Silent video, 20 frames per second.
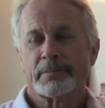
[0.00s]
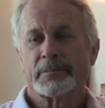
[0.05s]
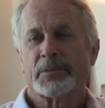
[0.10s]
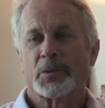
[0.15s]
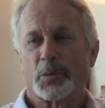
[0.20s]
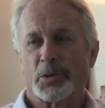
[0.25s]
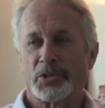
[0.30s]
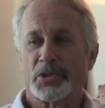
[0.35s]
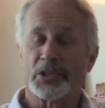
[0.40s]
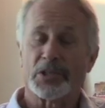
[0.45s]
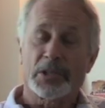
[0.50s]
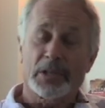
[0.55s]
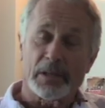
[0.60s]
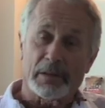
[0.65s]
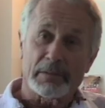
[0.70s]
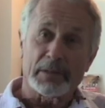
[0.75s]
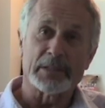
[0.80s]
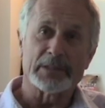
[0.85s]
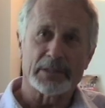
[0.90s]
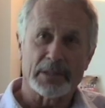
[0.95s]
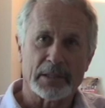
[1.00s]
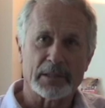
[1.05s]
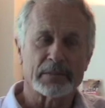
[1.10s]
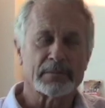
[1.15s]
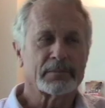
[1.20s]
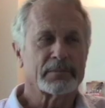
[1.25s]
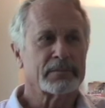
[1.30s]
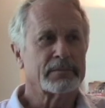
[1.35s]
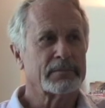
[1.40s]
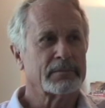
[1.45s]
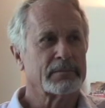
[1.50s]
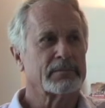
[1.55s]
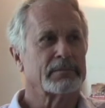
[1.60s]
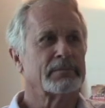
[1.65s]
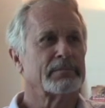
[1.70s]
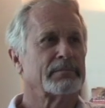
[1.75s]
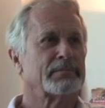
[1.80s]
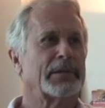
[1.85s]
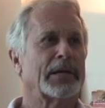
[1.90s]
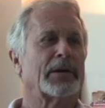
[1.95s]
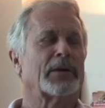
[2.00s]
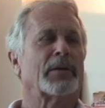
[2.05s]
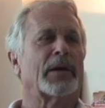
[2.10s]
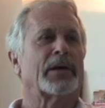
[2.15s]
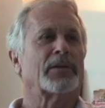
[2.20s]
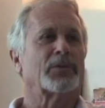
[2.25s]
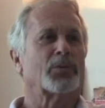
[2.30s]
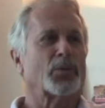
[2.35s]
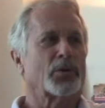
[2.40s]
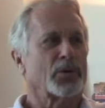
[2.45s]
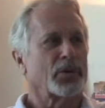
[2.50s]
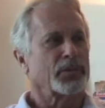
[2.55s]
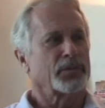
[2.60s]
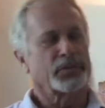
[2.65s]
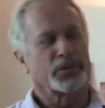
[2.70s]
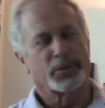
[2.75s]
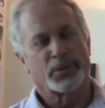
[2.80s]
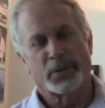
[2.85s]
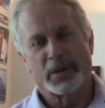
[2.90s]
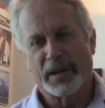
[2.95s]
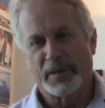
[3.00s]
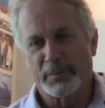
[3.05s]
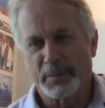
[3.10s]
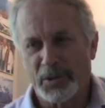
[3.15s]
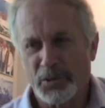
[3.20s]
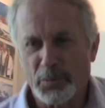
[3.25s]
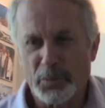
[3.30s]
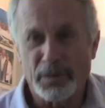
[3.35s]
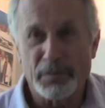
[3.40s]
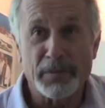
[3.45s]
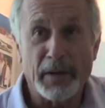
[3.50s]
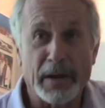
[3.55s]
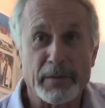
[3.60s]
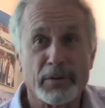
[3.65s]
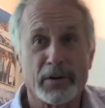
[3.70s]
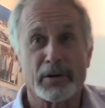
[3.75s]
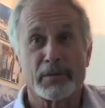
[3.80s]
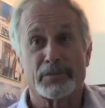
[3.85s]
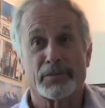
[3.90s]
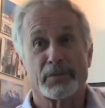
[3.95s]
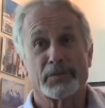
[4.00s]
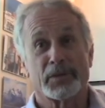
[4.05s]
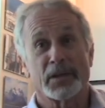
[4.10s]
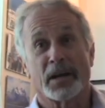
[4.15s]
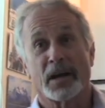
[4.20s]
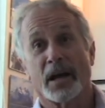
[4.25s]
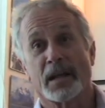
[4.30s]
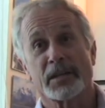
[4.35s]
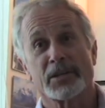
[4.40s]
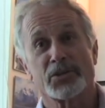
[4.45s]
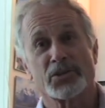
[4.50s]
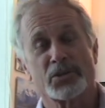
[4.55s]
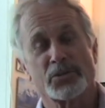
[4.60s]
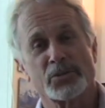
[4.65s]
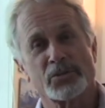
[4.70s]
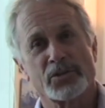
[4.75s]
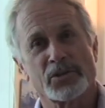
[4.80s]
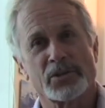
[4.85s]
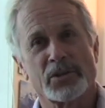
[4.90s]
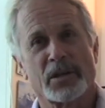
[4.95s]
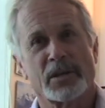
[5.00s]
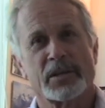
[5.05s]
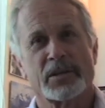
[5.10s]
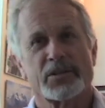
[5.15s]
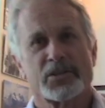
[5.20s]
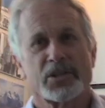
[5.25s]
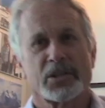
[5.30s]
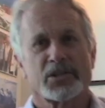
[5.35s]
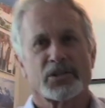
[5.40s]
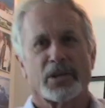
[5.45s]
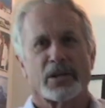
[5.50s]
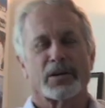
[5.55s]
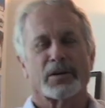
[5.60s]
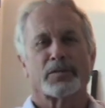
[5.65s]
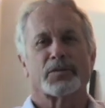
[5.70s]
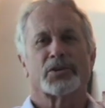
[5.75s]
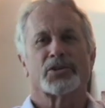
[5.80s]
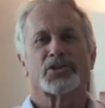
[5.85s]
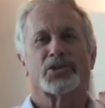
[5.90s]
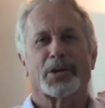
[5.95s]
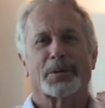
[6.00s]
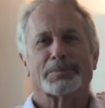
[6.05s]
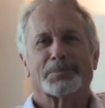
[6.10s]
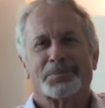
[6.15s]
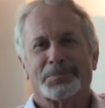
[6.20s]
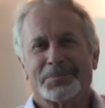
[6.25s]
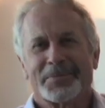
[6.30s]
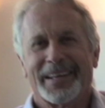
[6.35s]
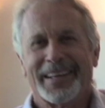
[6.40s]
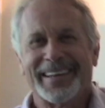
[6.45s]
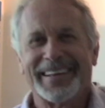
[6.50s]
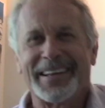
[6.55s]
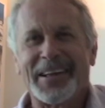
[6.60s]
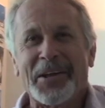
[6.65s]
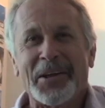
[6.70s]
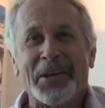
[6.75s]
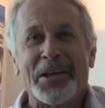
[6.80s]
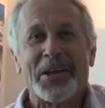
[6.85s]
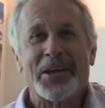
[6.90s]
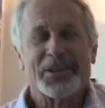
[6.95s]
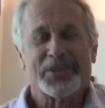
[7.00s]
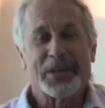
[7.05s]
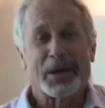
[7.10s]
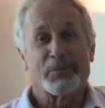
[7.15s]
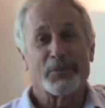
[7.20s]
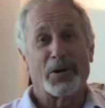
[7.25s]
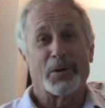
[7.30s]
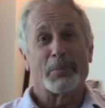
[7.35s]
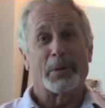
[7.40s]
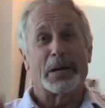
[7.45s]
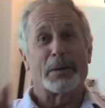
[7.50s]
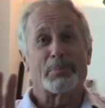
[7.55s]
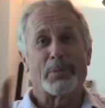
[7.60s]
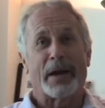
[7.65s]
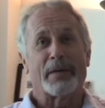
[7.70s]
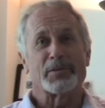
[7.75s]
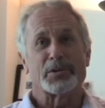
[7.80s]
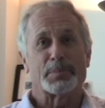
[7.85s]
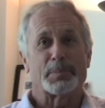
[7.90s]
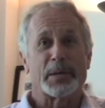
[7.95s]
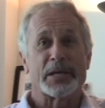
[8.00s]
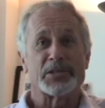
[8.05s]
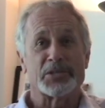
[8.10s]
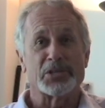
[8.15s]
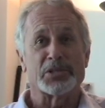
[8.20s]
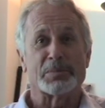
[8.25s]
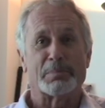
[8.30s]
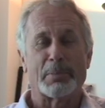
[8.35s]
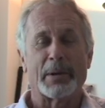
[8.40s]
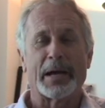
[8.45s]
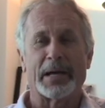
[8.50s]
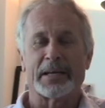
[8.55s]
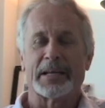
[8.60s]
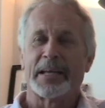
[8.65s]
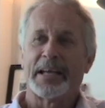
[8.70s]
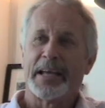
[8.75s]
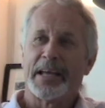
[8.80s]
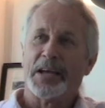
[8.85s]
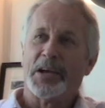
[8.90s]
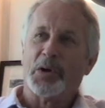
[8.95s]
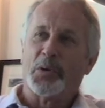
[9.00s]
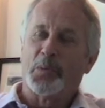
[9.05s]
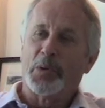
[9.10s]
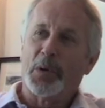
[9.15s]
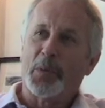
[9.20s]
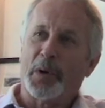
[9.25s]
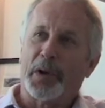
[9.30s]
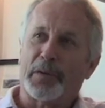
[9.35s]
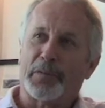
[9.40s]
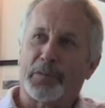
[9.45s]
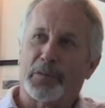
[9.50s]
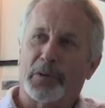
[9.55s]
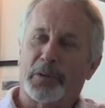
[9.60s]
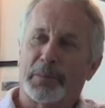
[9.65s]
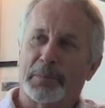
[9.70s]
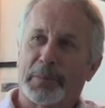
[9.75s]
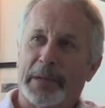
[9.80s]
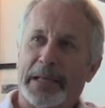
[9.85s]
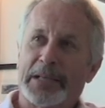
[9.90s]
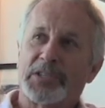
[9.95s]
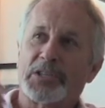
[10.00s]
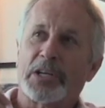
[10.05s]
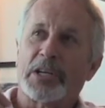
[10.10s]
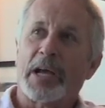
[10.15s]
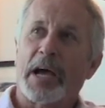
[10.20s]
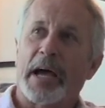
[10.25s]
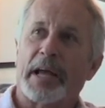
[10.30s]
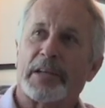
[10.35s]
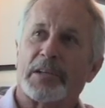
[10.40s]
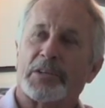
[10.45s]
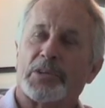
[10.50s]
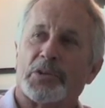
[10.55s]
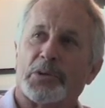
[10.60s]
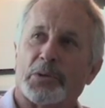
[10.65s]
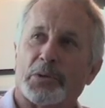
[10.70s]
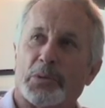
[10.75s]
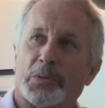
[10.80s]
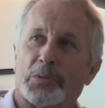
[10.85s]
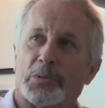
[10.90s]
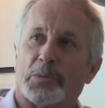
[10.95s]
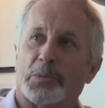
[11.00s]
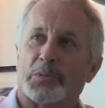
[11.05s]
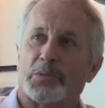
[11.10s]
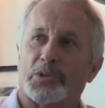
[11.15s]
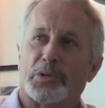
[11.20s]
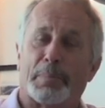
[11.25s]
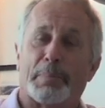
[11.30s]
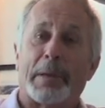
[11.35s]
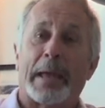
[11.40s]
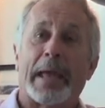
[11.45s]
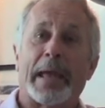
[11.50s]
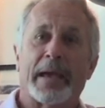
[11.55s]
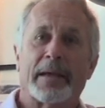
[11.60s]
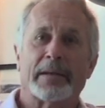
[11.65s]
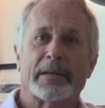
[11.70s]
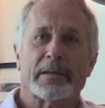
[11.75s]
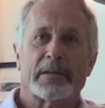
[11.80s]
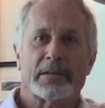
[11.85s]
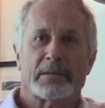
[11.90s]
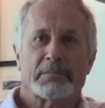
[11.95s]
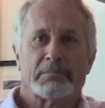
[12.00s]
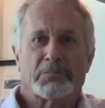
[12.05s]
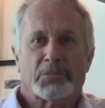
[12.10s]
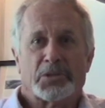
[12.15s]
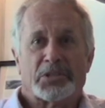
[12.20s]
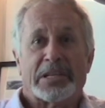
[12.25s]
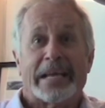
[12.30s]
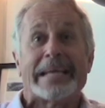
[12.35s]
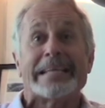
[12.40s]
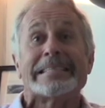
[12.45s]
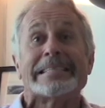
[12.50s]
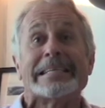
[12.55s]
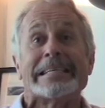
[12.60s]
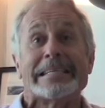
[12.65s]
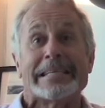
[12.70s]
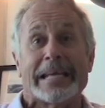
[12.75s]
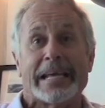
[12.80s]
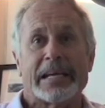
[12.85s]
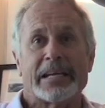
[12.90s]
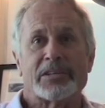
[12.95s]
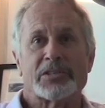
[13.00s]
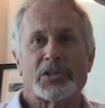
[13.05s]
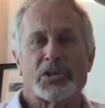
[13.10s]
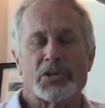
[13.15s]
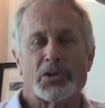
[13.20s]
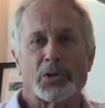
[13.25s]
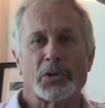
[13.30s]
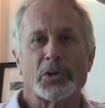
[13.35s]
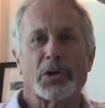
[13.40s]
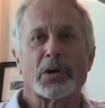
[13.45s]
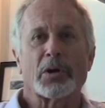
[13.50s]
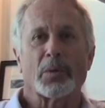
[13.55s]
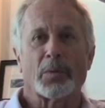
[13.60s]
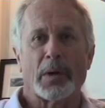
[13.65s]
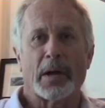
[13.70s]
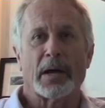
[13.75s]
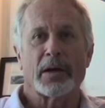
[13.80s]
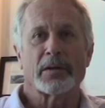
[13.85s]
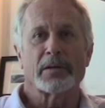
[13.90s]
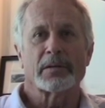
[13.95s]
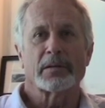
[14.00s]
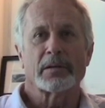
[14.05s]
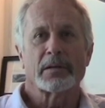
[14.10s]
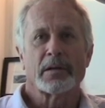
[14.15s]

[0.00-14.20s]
which is an interesting, being around the world for 3.5 months with 550 college students on a 600-foot ship. Not very many private spaces, but we went from Ensenada to Japan, and it was 18 days, and you look around,